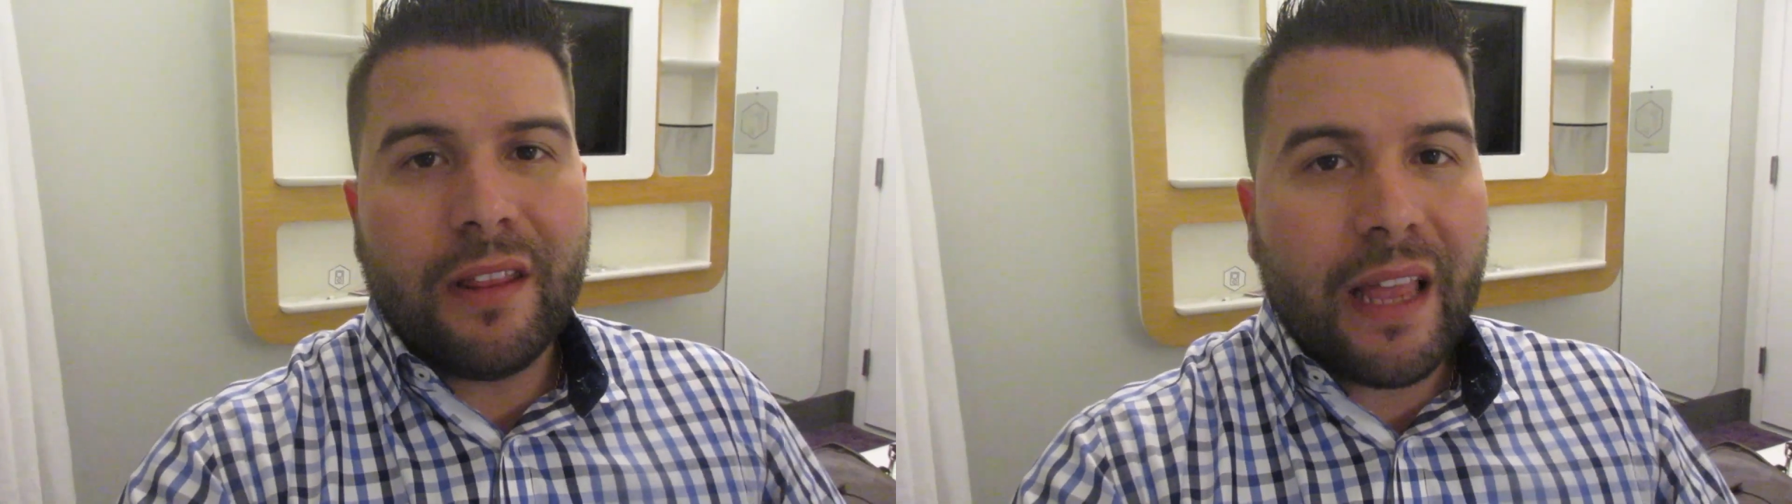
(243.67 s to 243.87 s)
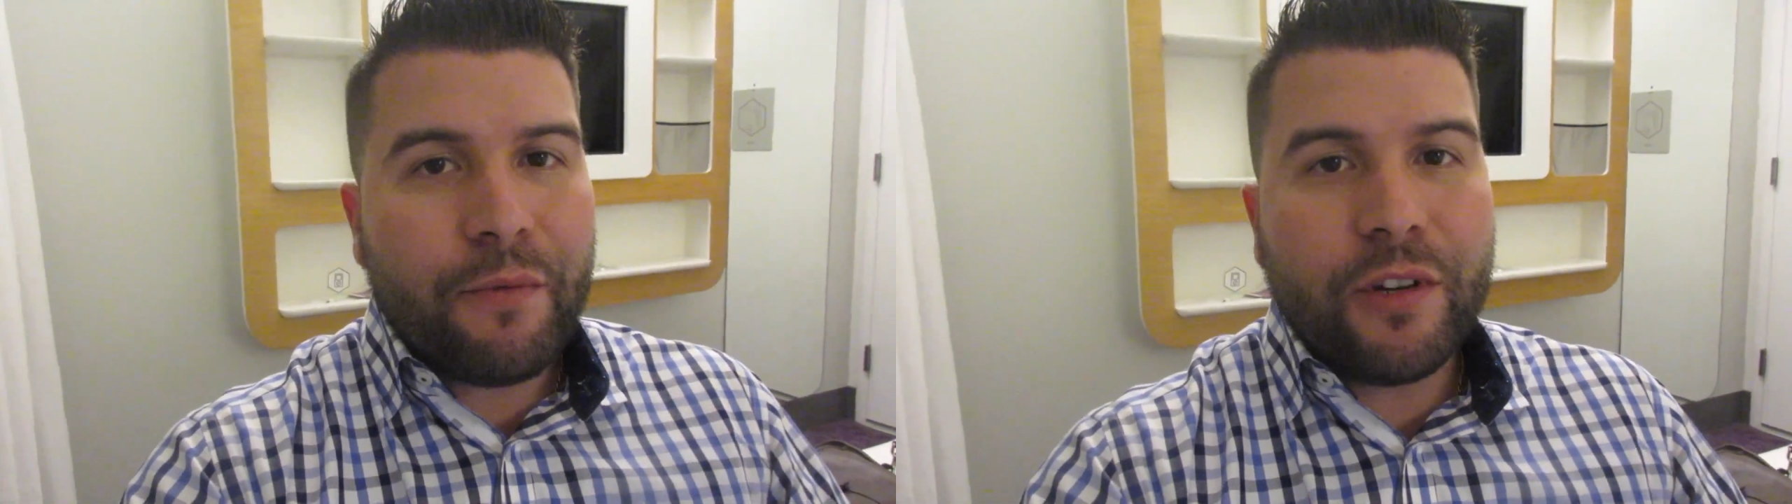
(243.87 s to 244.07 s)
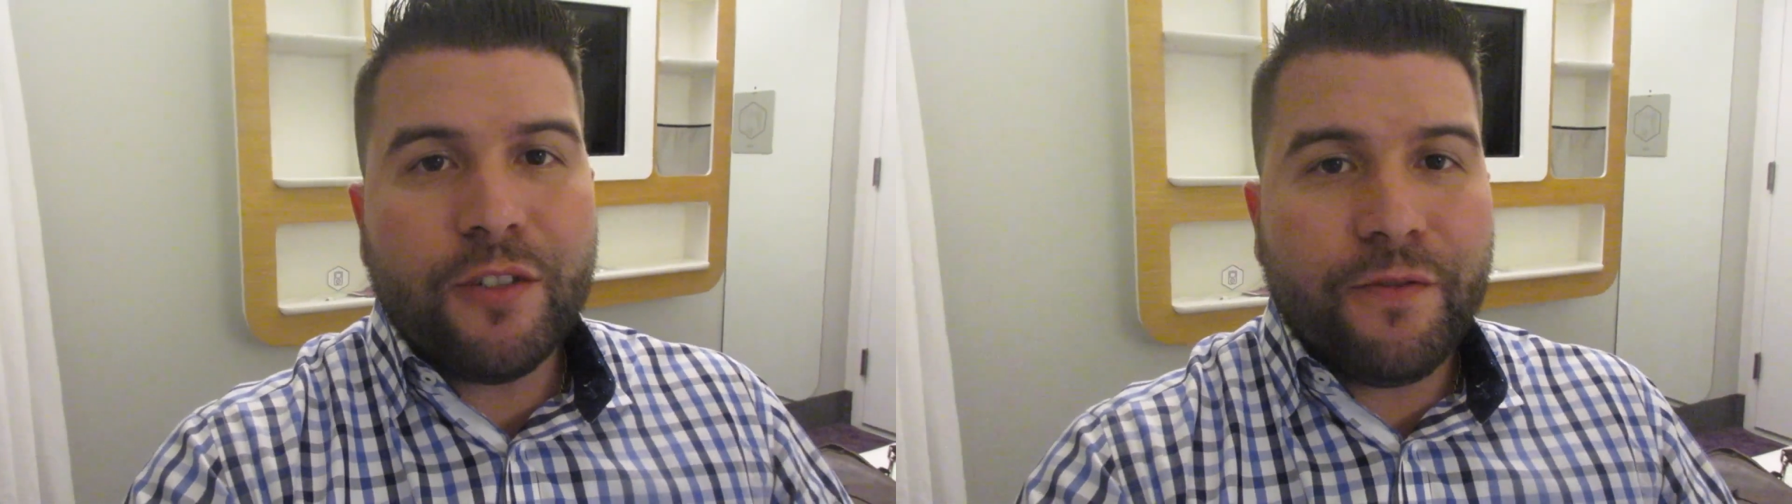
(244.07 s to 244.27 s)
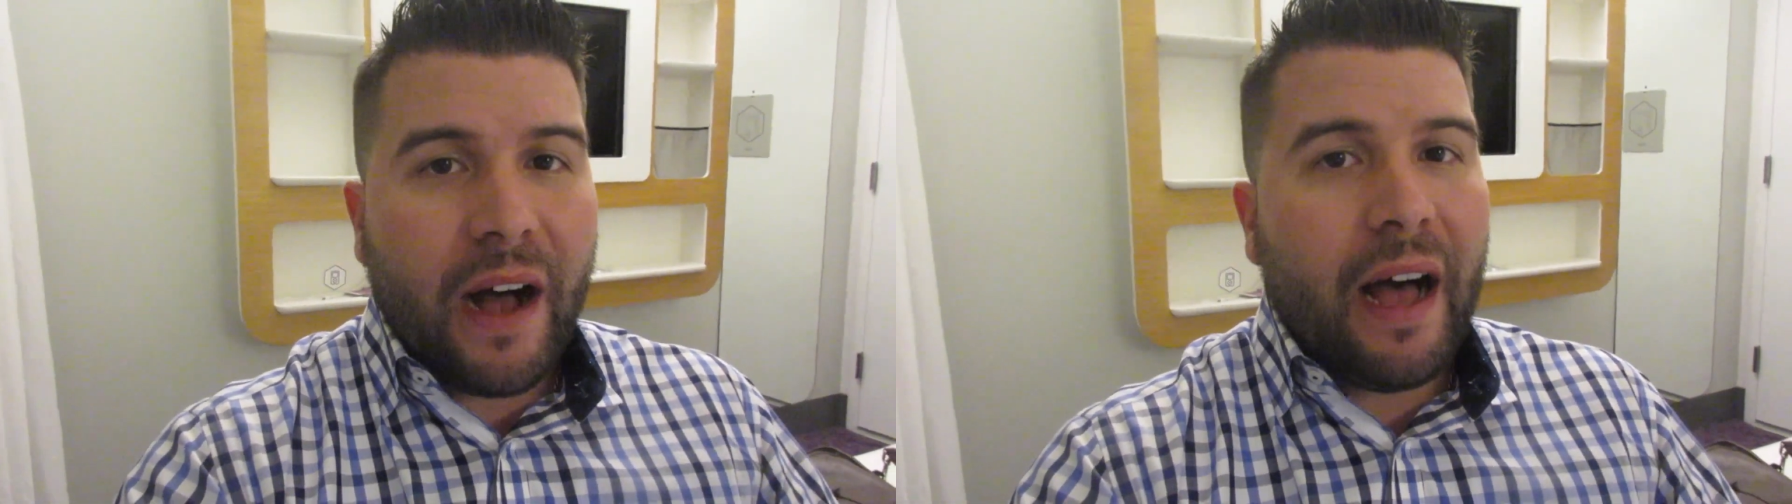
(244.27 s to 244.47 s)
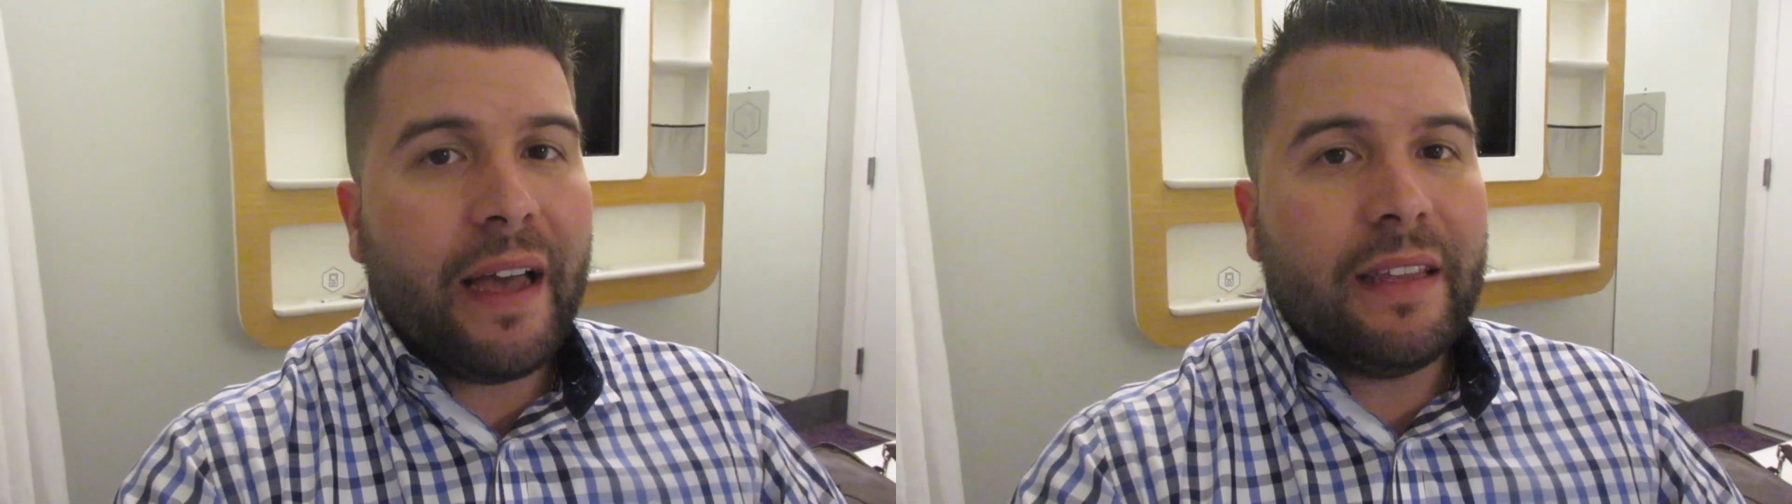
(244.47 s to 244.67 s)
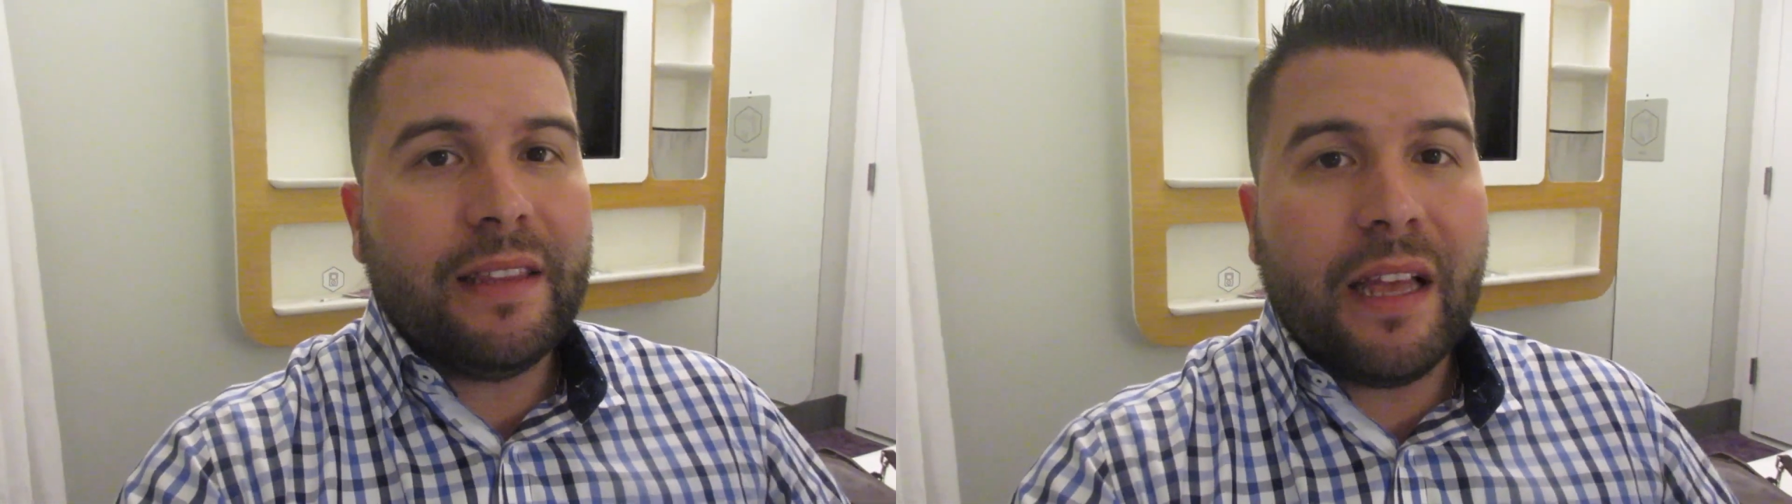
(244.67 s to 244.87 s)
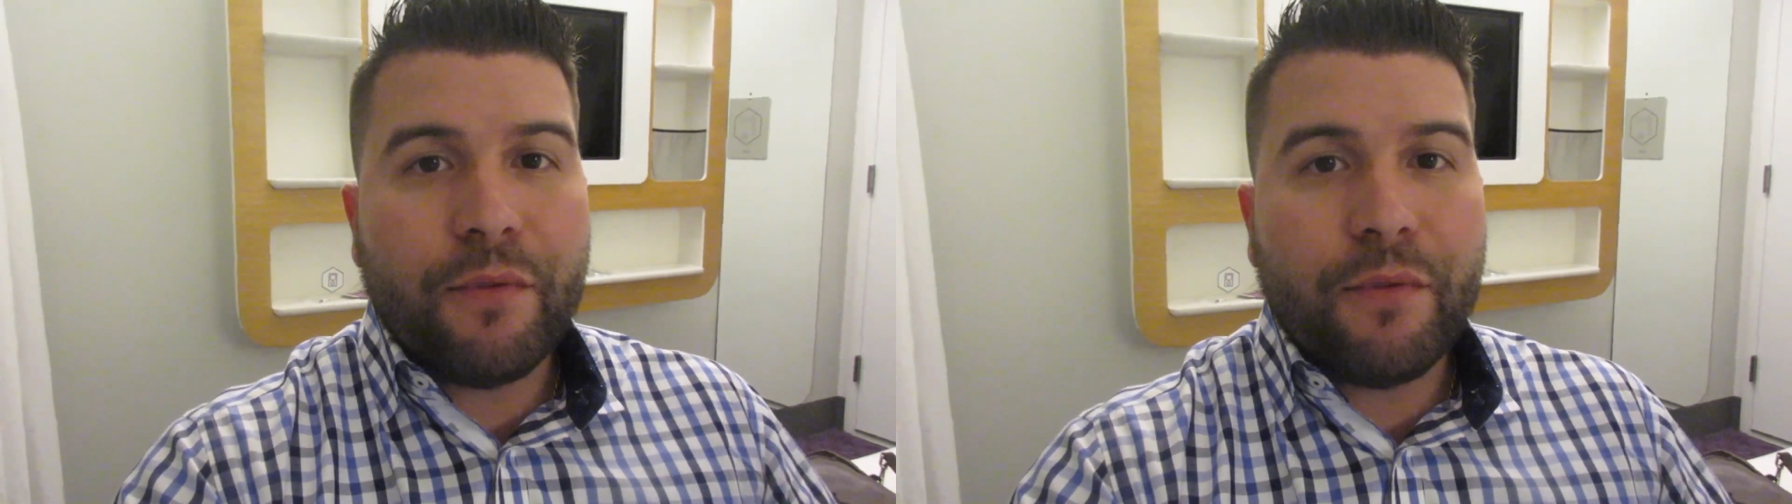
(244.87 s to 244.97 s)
Leverage Vine,